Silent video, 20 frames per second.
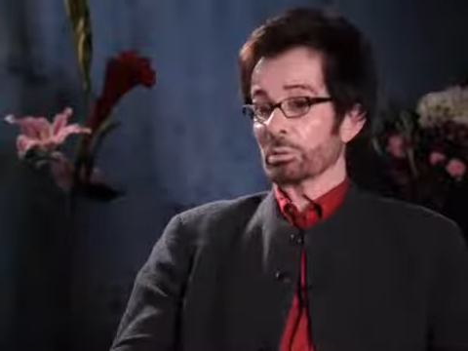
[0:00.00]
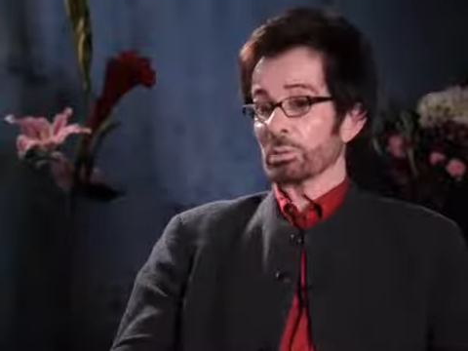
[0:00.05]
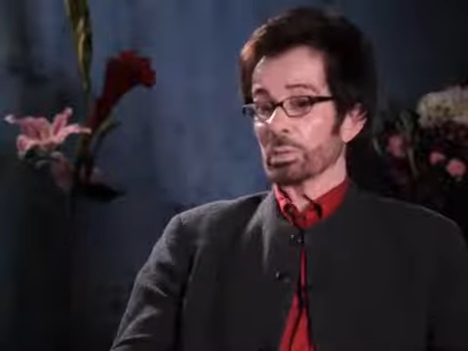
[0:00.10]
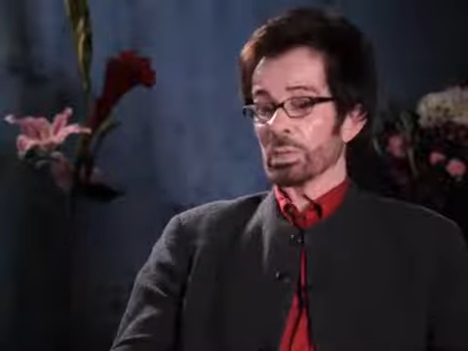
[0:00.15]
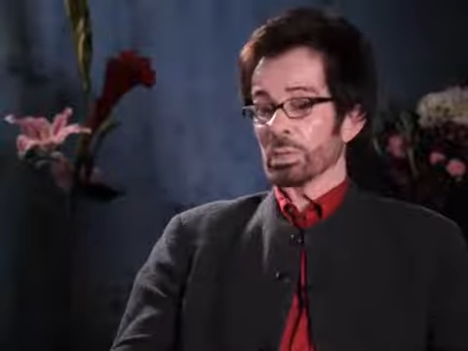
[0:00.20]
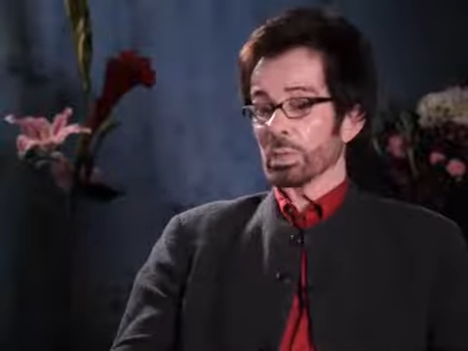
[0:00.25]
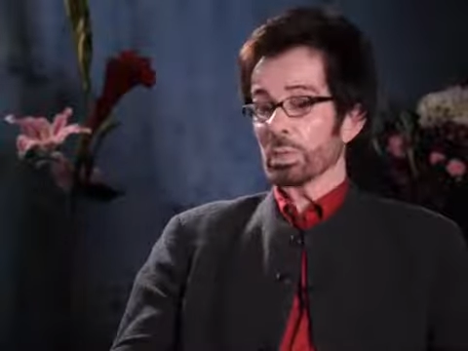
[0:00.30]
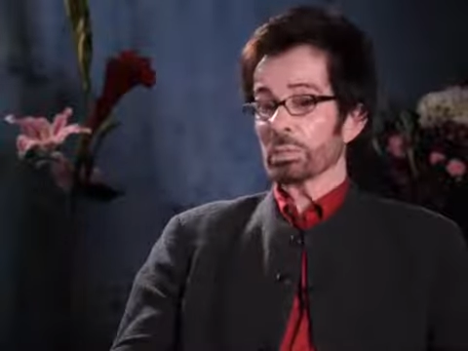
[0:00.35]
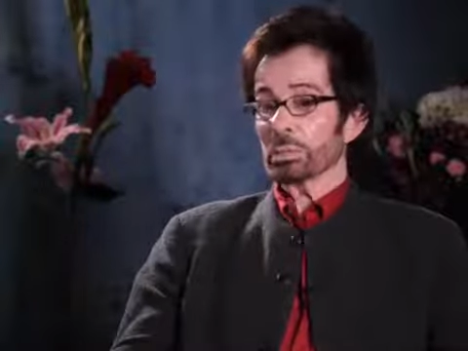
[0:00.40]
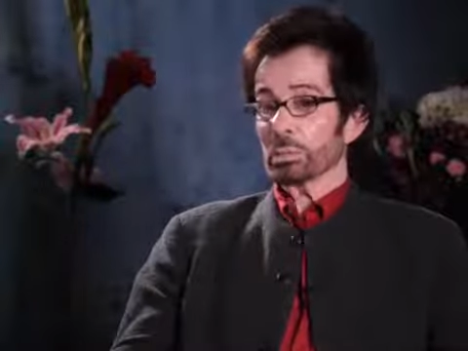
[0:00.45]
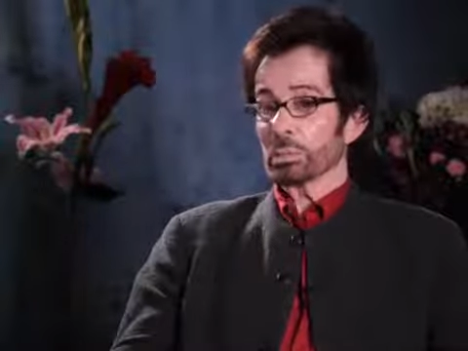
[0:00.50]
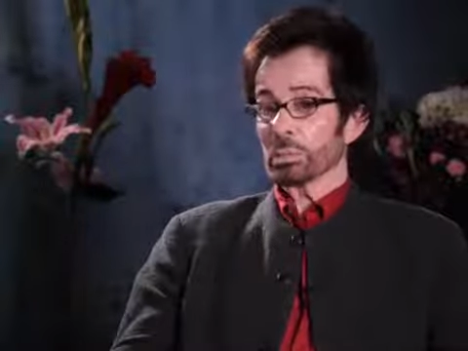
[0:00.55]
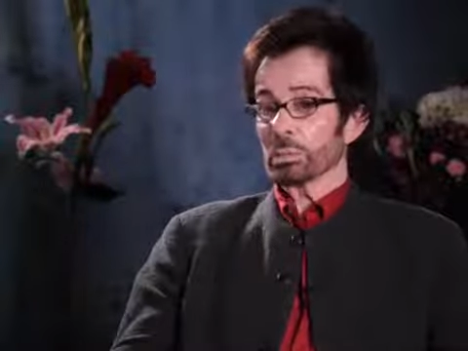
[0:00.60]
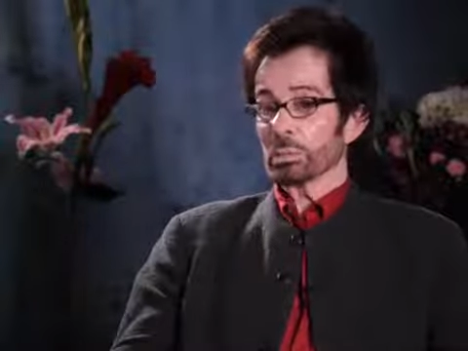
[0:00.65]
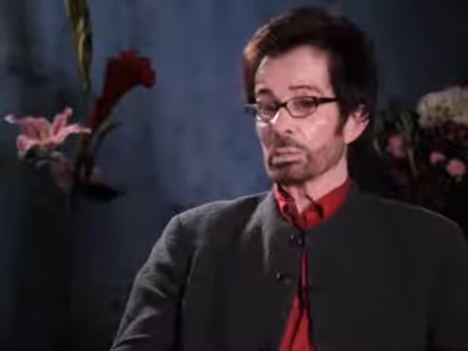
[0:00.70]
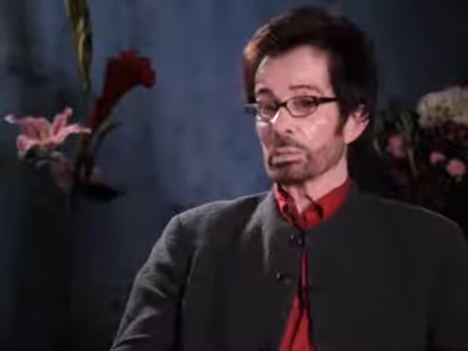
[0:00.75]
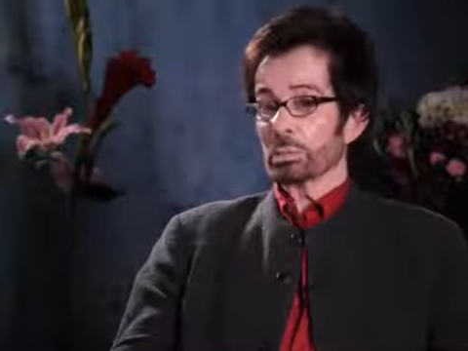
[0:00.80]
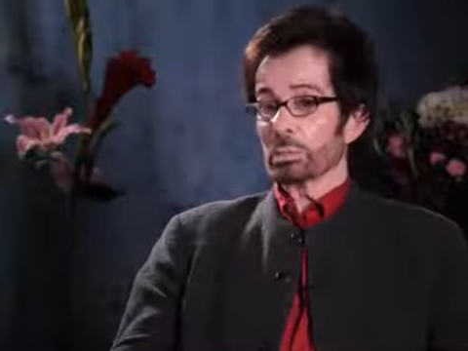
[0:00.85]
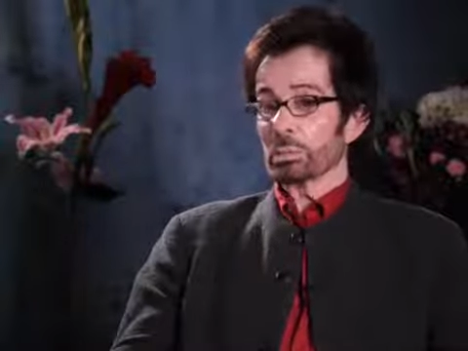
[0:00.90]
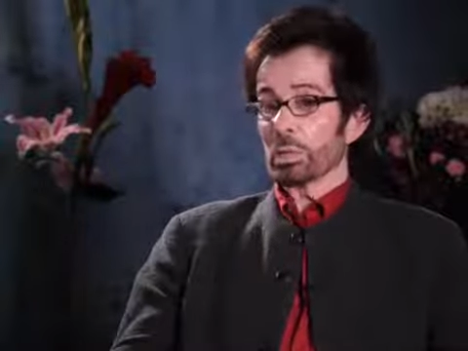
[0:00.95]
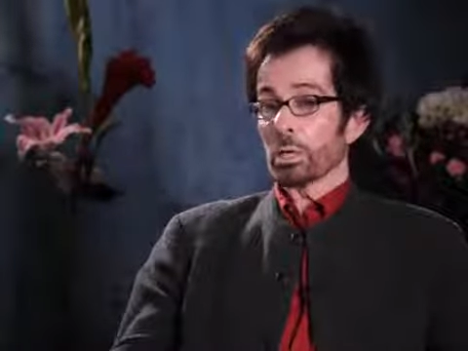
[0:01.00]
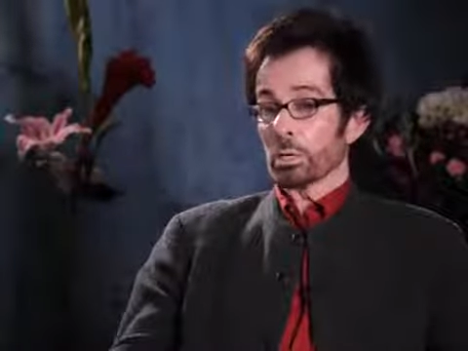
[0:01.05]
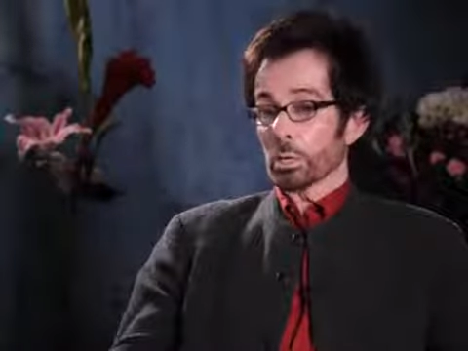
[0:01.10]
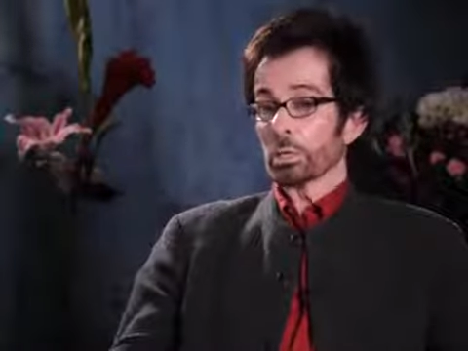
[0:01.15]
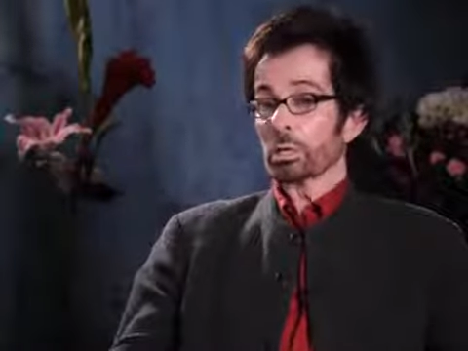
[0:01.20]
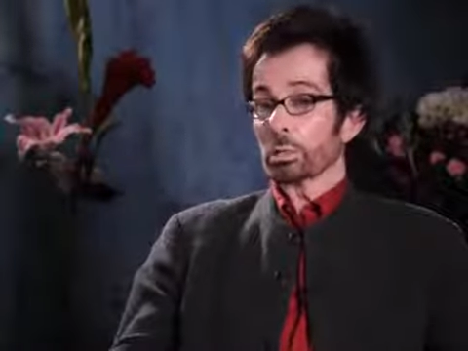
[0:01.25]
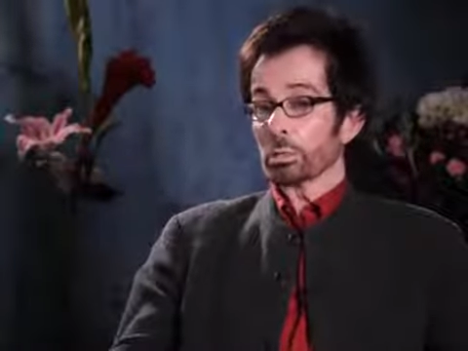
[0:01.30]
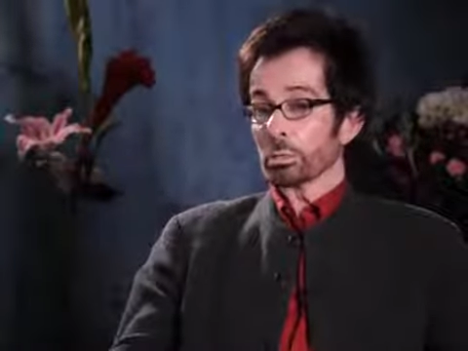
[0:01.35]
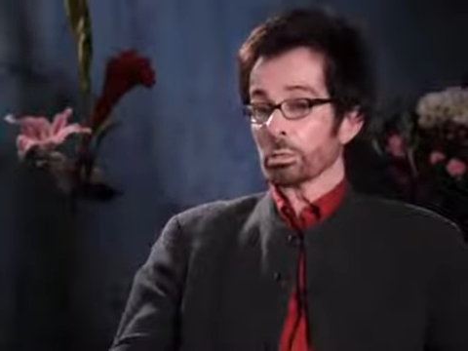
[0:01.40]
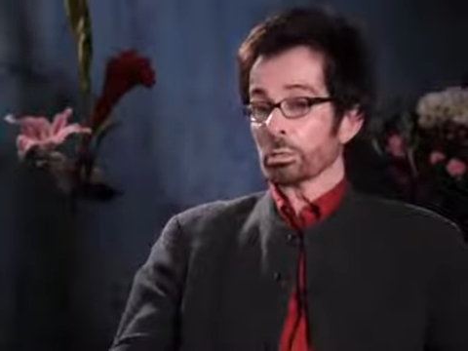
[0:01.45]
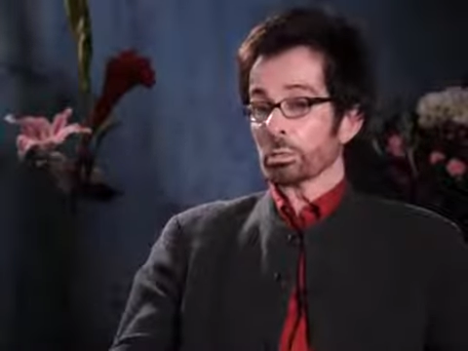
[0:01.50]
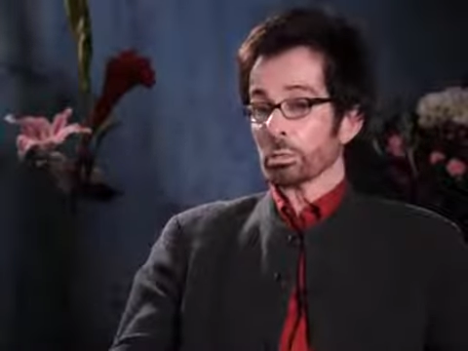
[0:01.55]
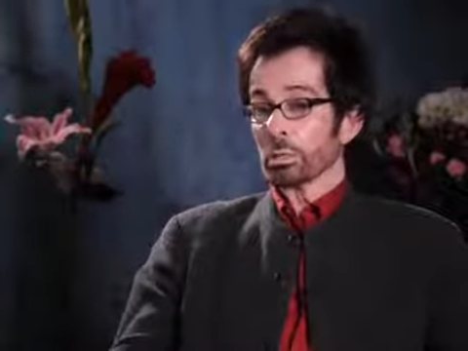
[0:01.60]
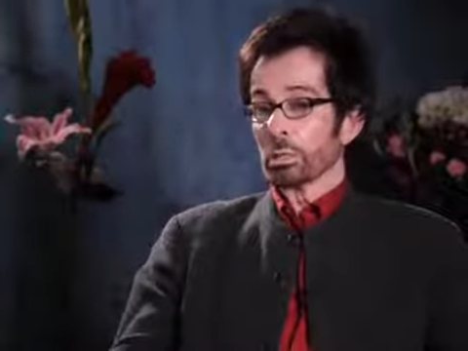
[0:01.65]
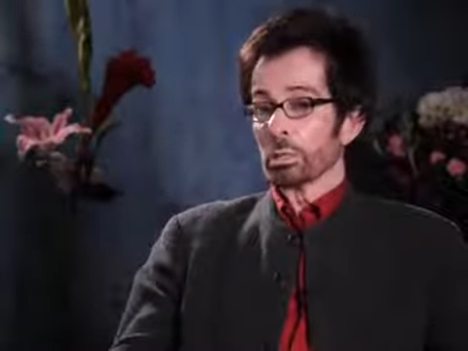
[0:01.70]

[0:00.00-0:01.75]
not like her?